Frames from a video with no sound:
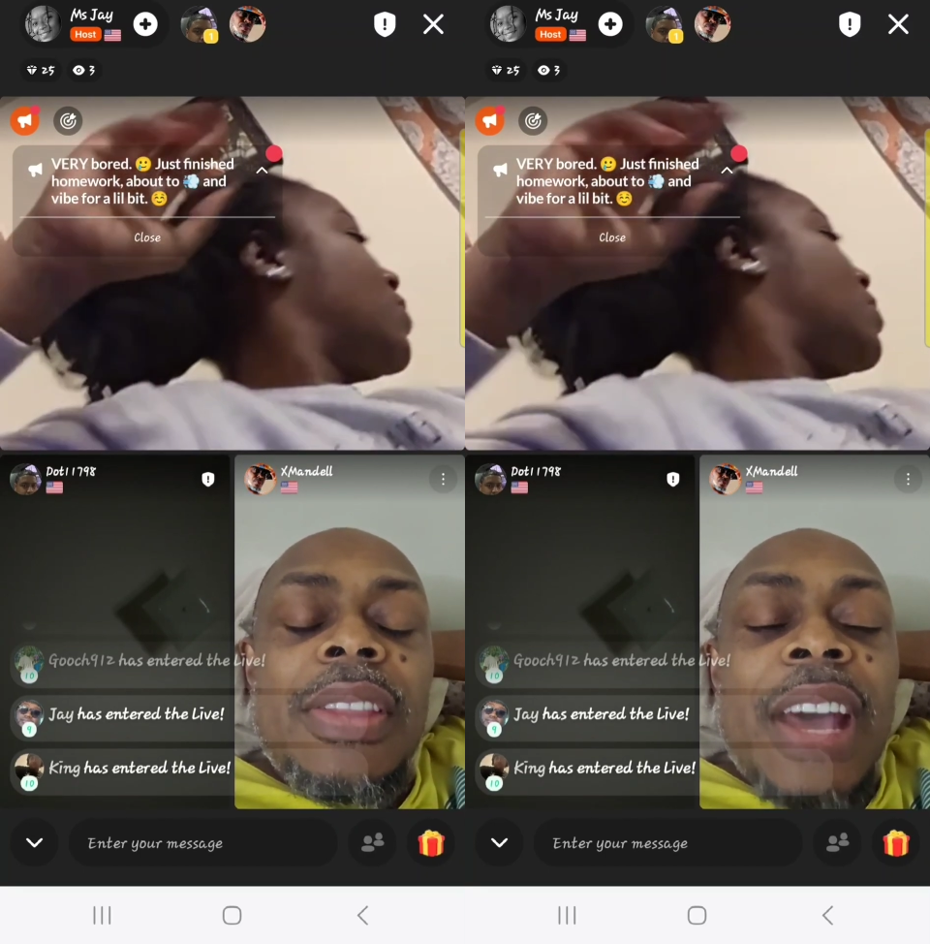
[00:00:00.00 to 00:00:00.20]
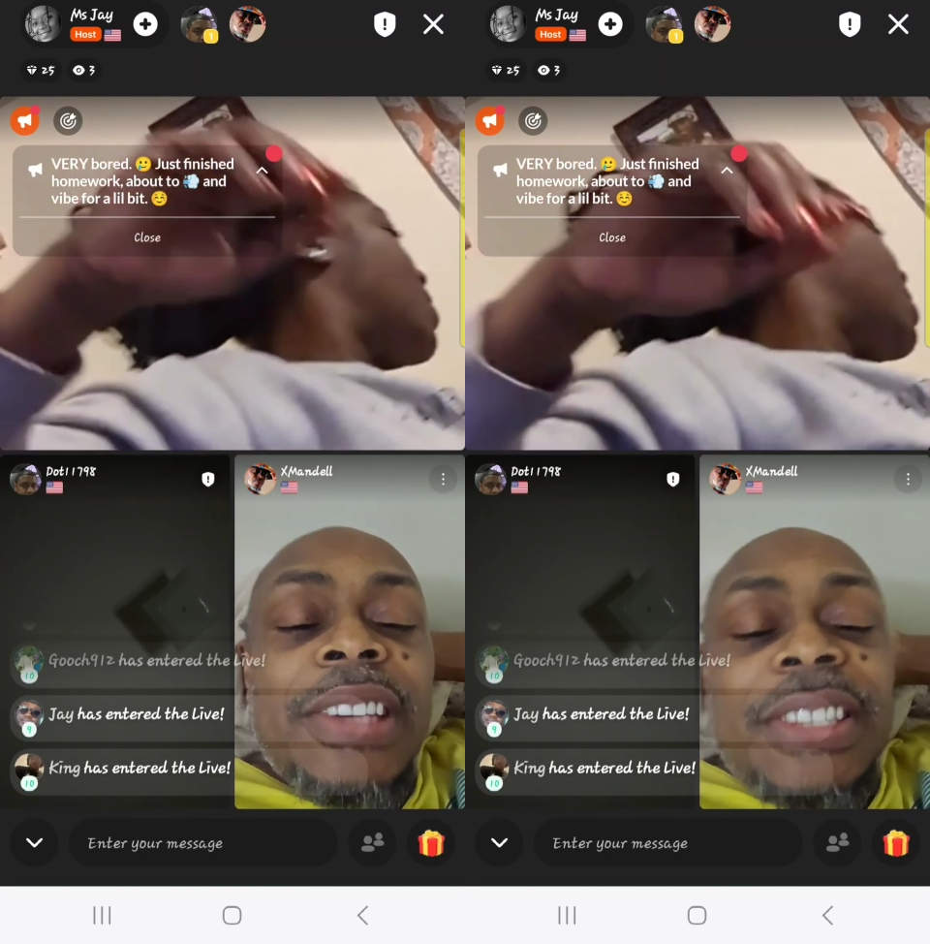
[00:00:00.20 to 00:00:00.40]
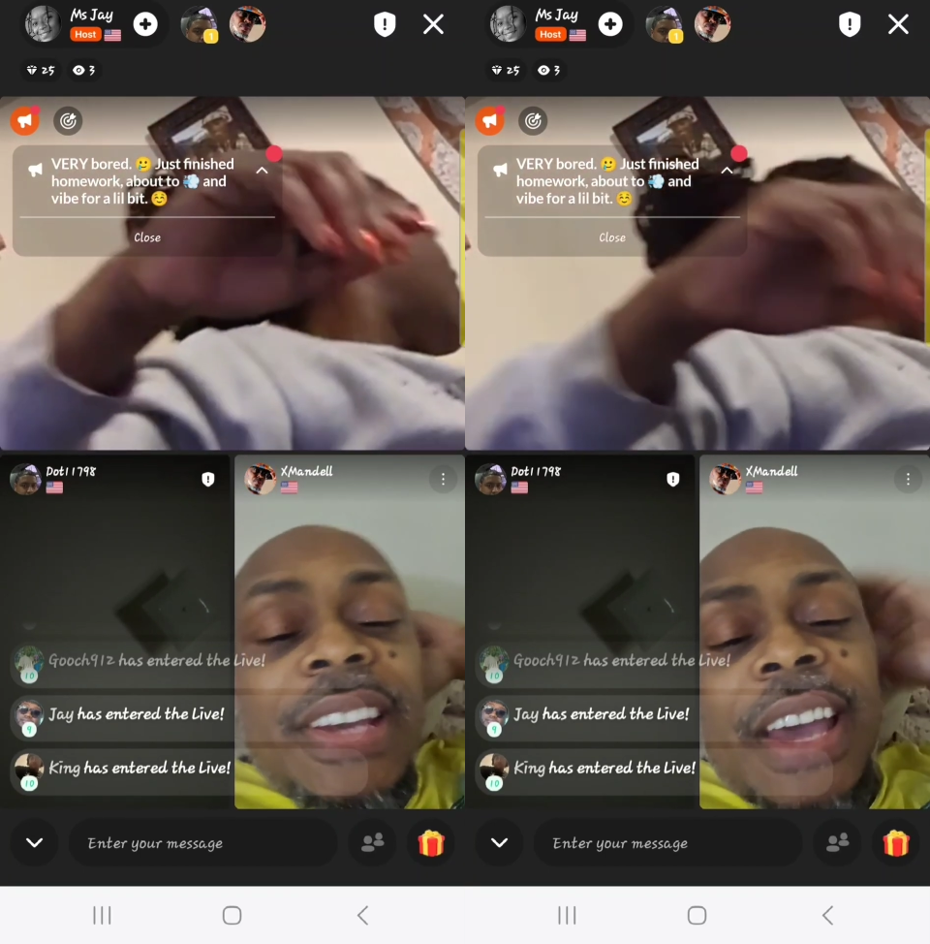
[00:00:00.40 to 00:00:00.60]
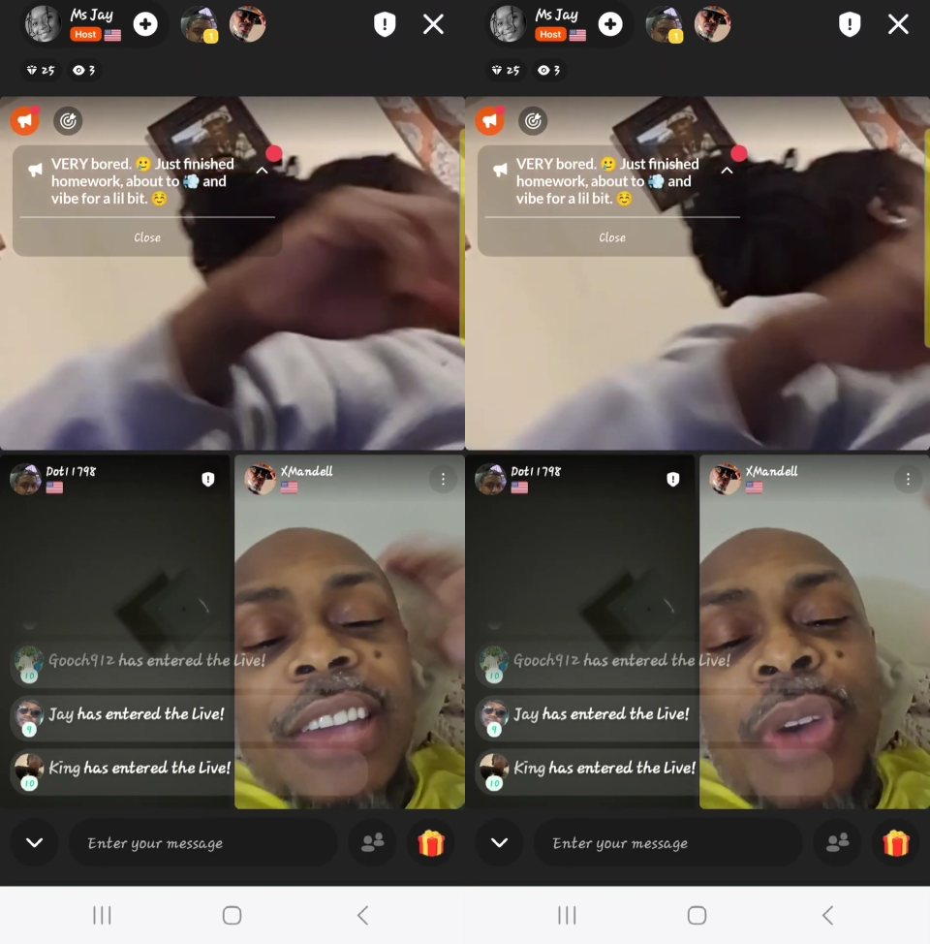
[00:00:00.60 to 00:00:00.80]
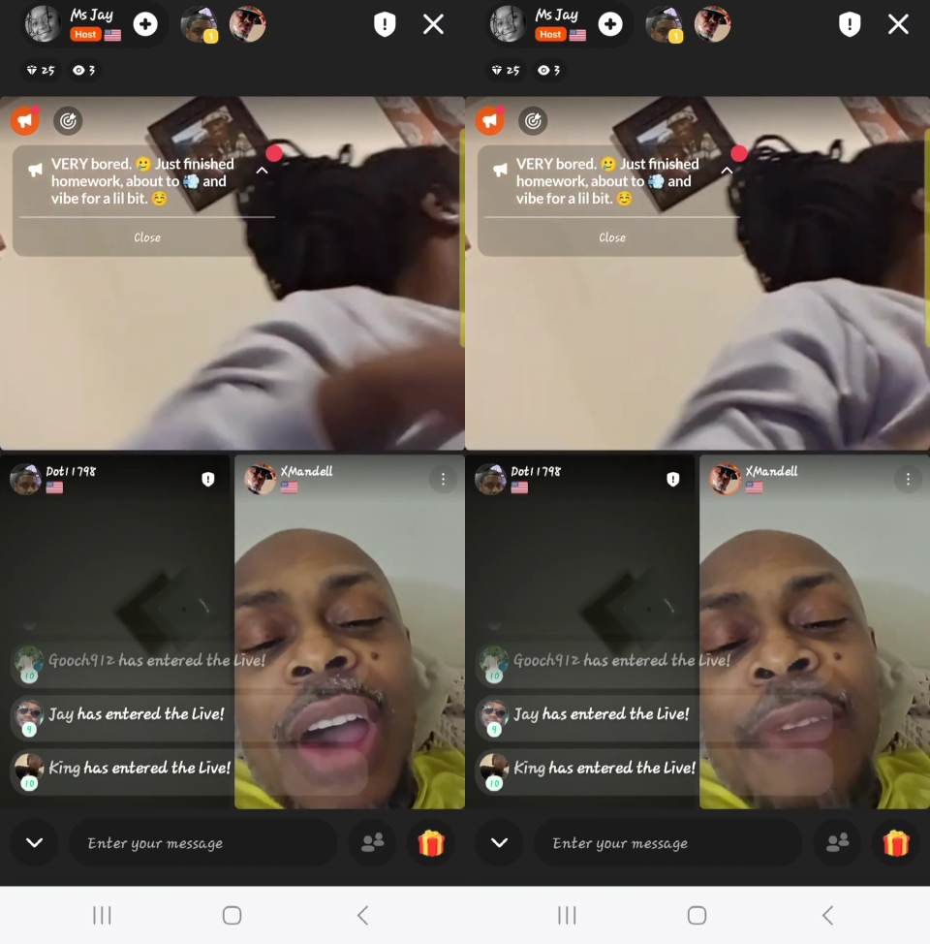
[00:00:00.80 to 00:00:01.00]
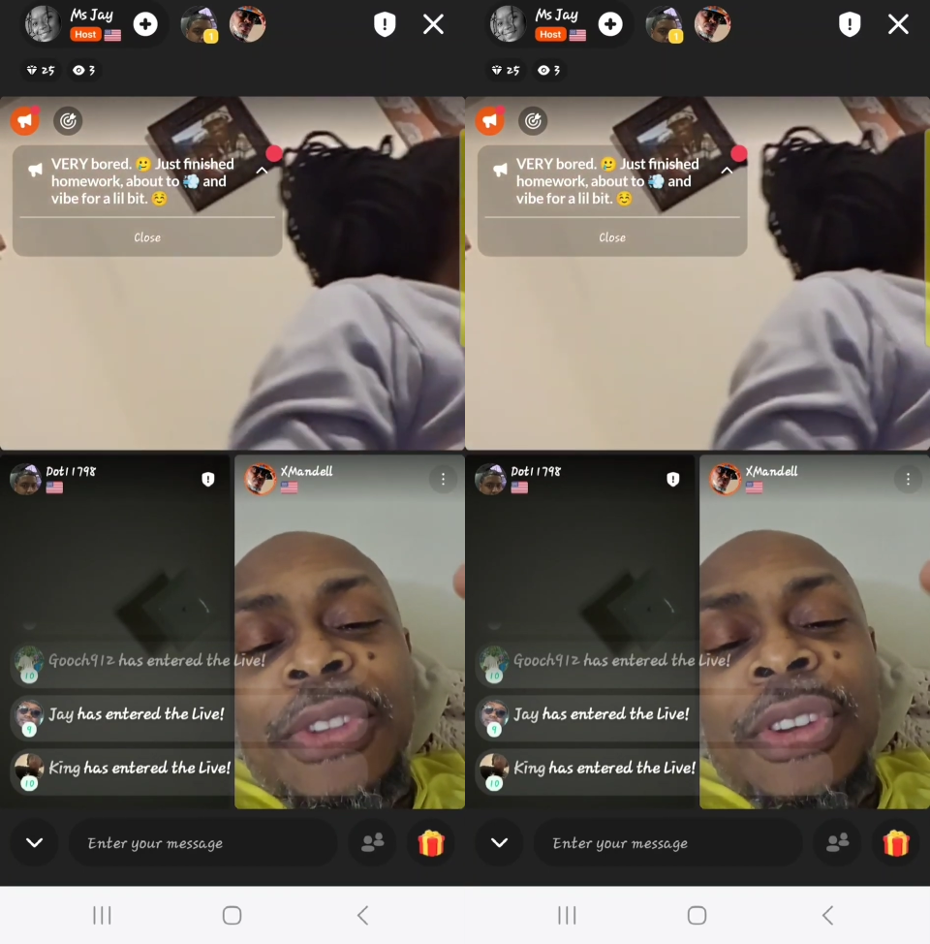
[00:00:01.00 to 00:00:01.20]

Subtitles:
They said that you have